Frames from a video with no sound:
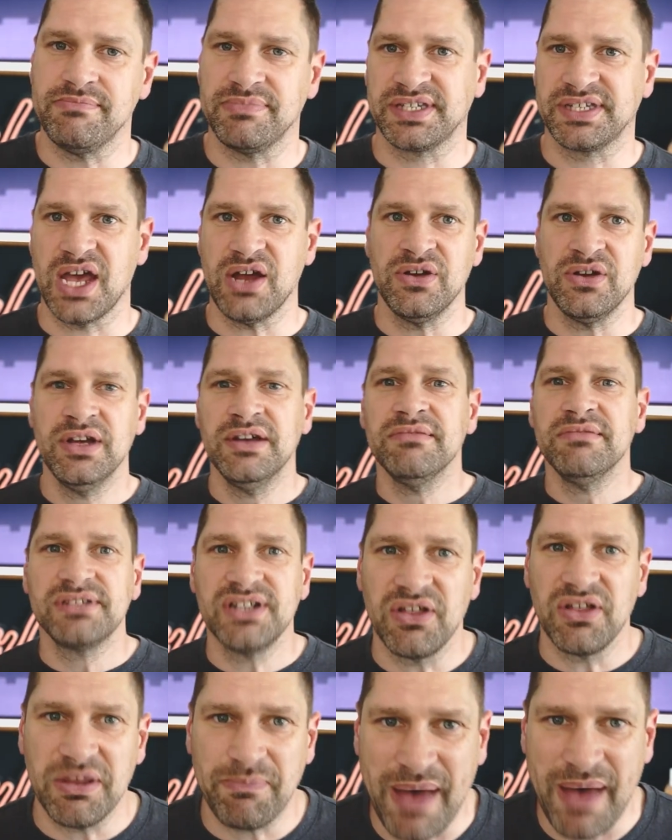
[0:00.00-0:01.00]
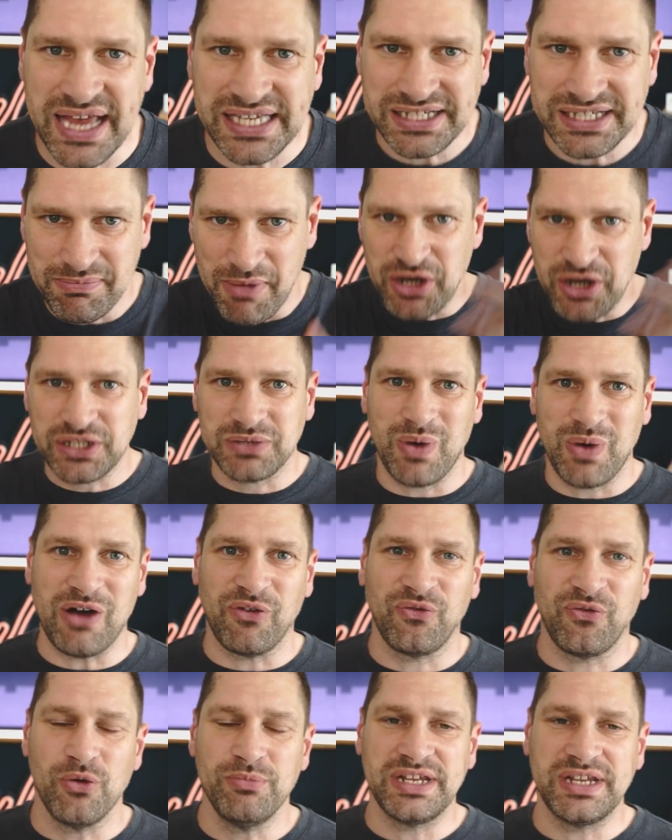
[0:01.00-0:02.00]
So it's not the best, most
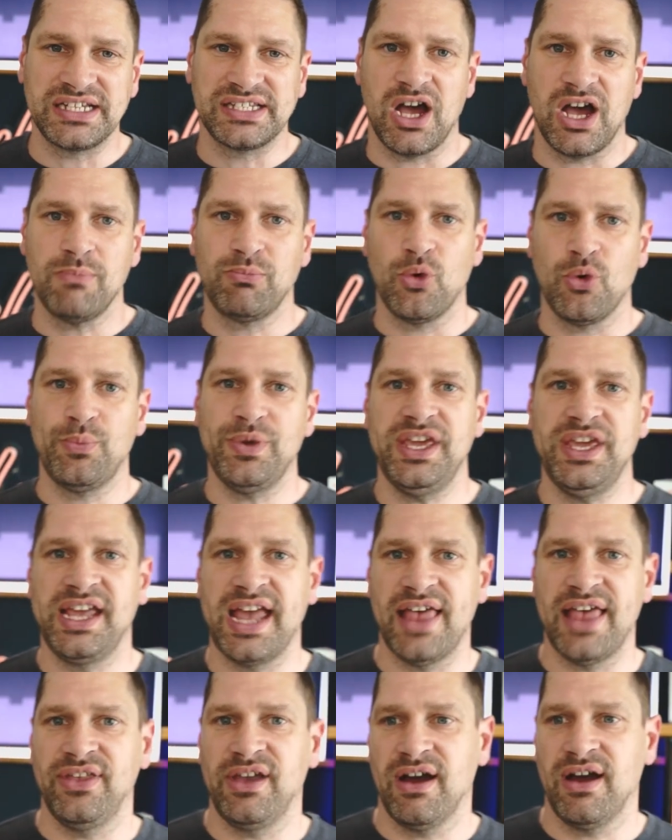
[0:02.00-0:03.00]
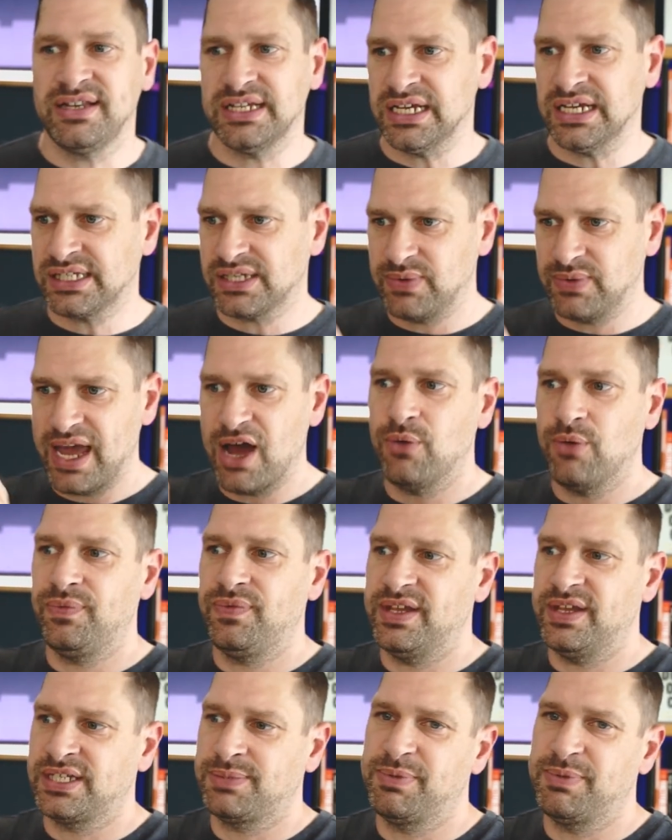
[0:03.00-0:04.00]
well-formed example, but you get the idea. So we help
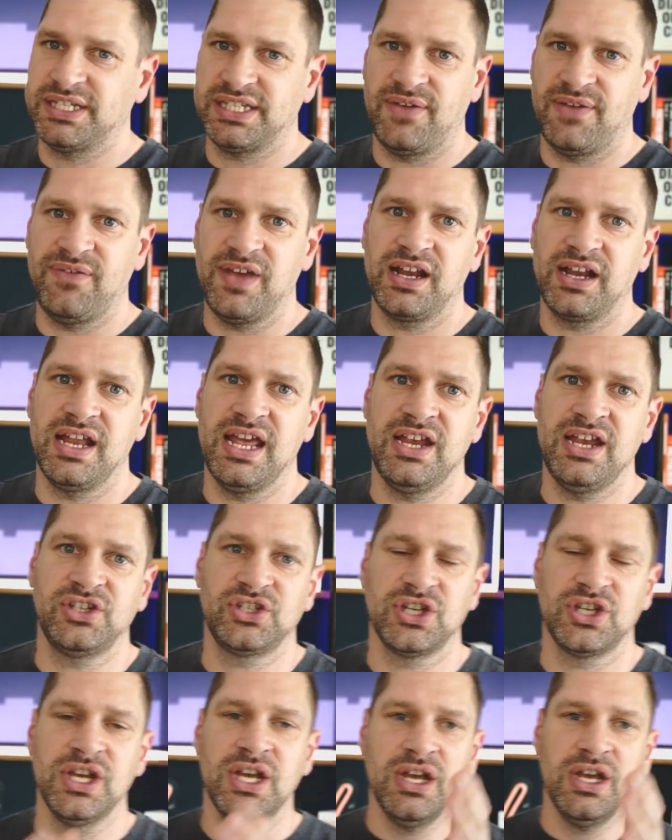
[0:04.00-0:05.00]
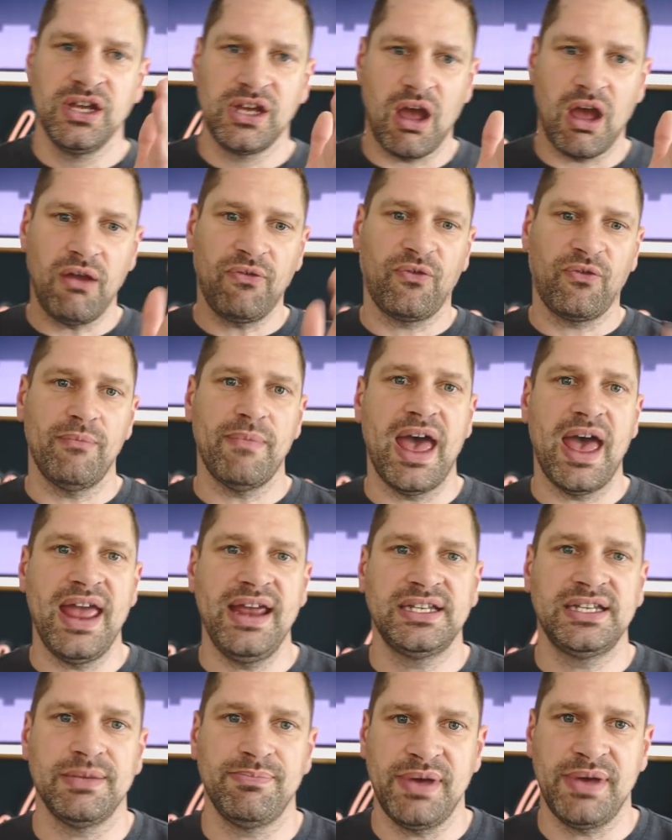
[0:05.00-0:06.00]
this specific niche go from
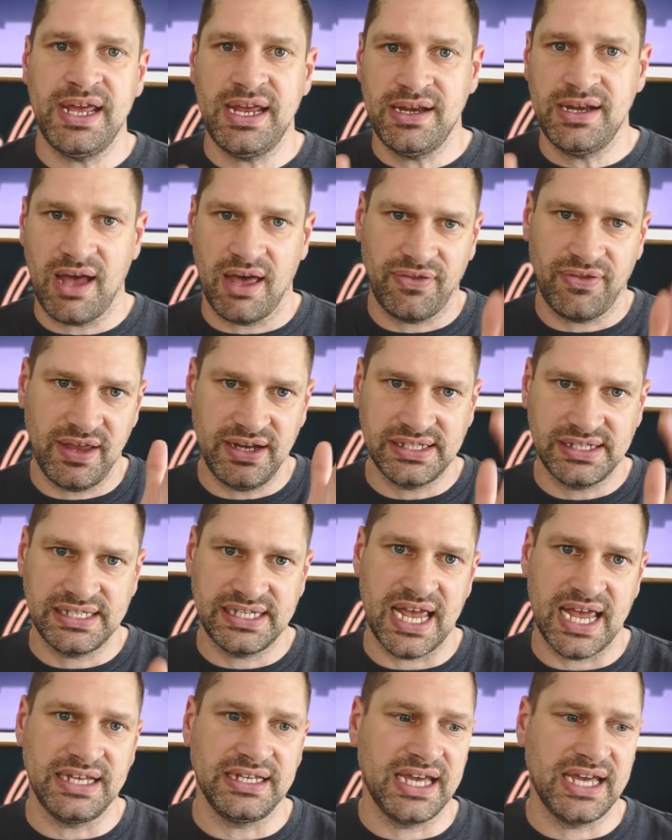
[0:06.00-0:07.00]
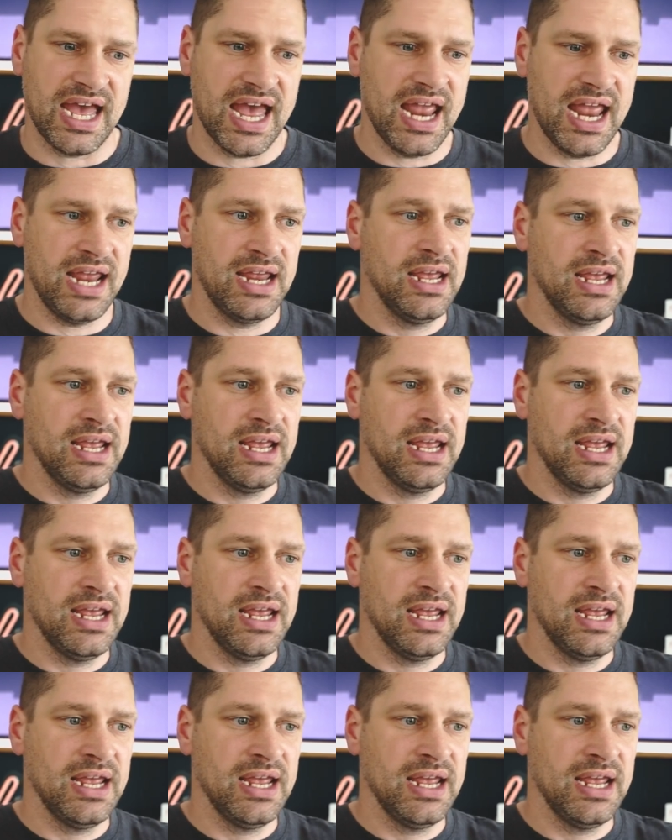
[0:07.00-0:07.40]
A to B, nothing to 10K,